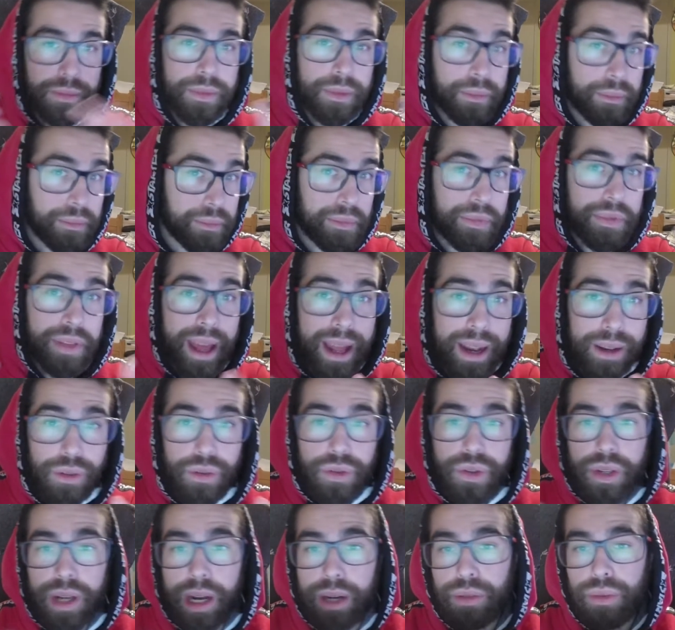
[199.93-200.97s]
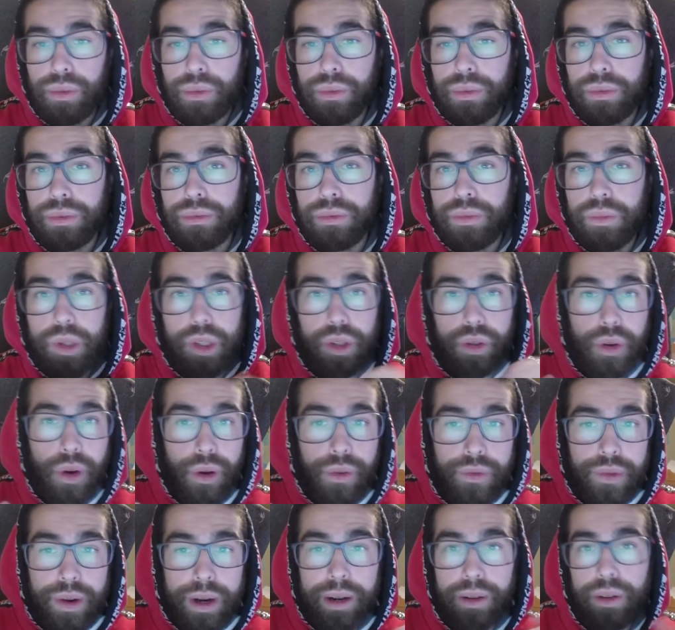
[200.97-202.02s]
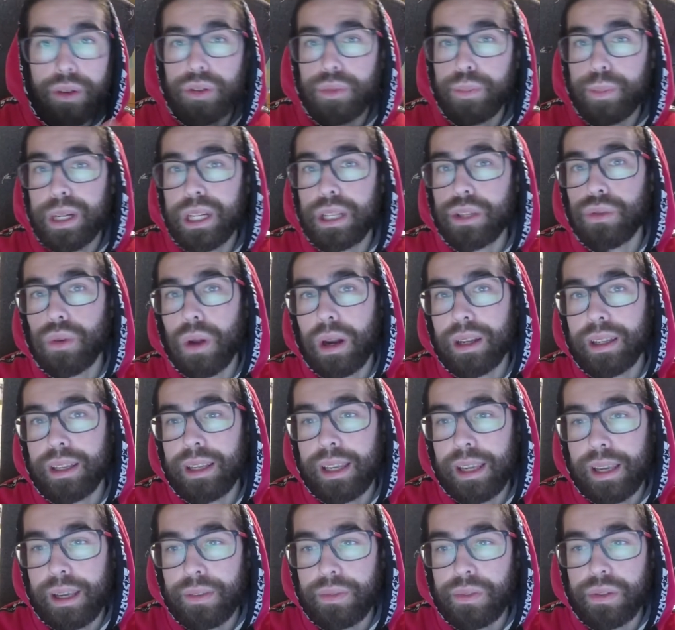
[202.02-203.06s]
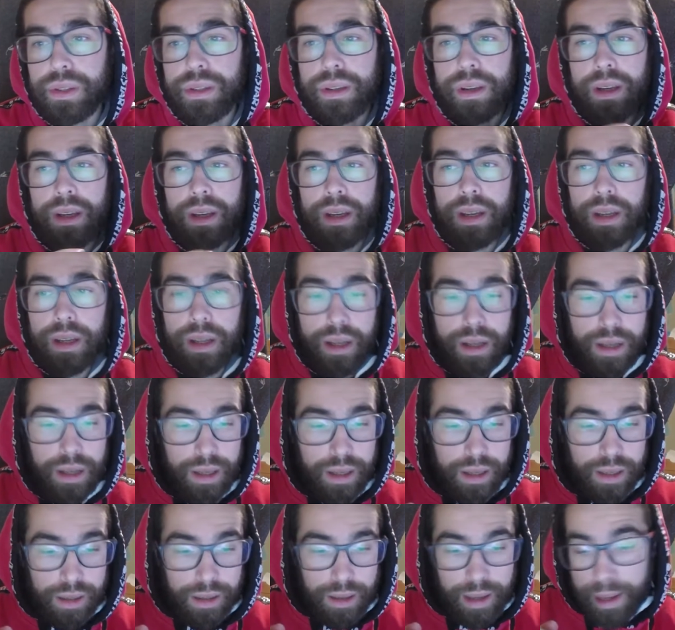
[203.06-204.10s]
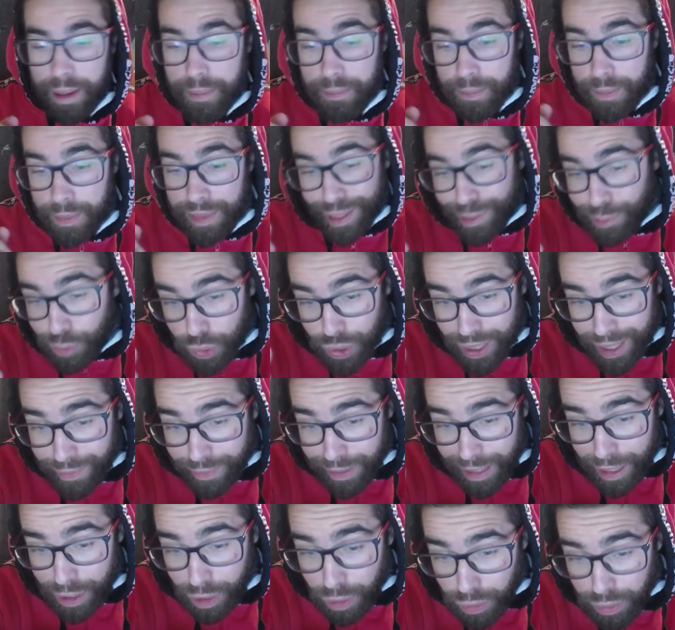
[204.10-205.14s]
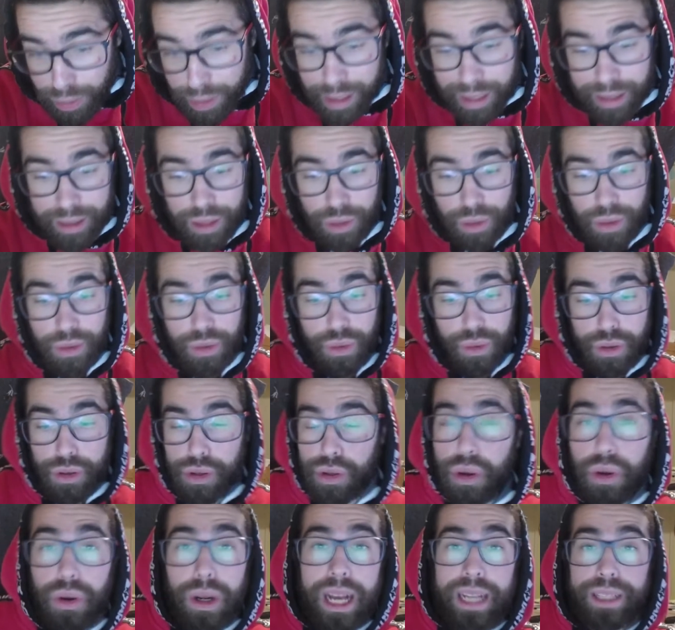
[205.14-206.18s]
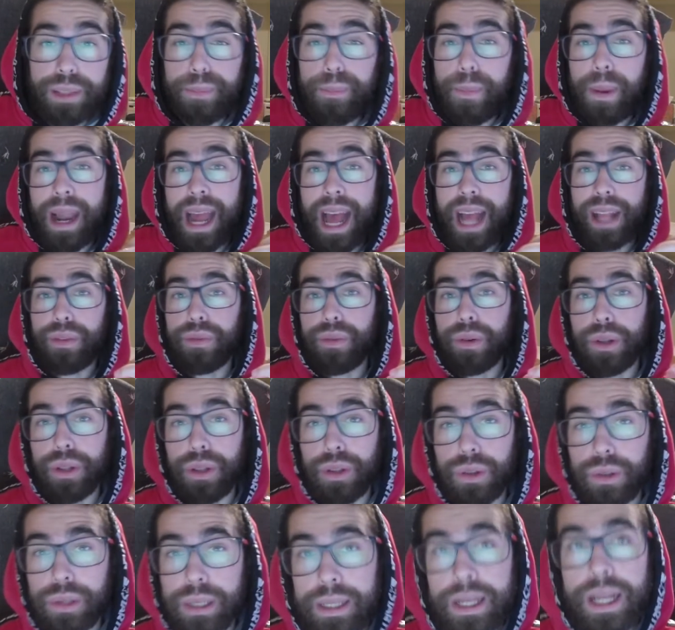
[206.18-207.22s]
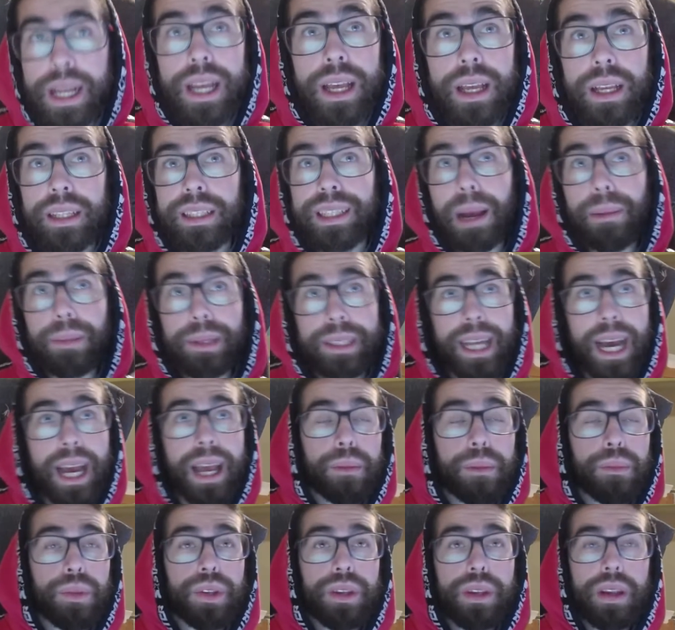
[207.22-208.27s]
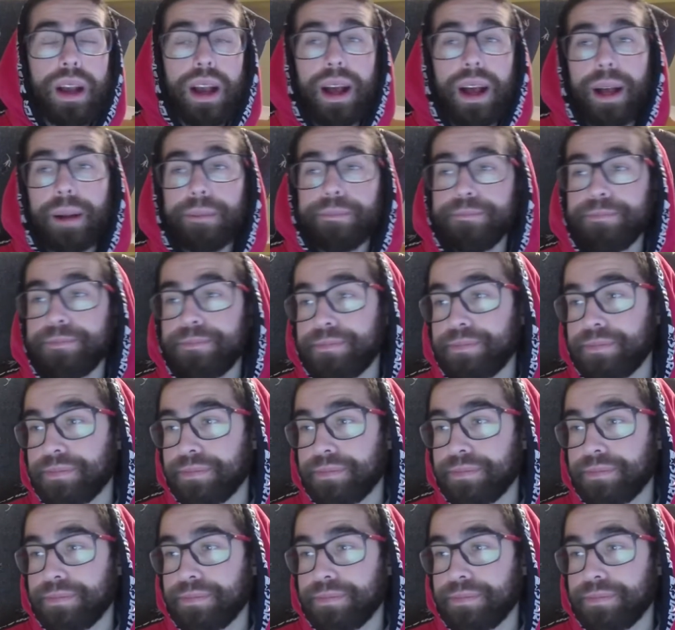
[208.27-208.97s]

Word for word: then you start to discover your spiritual gifts, uh, that you have a lot that y your soul has planned for you. Sometimes, um,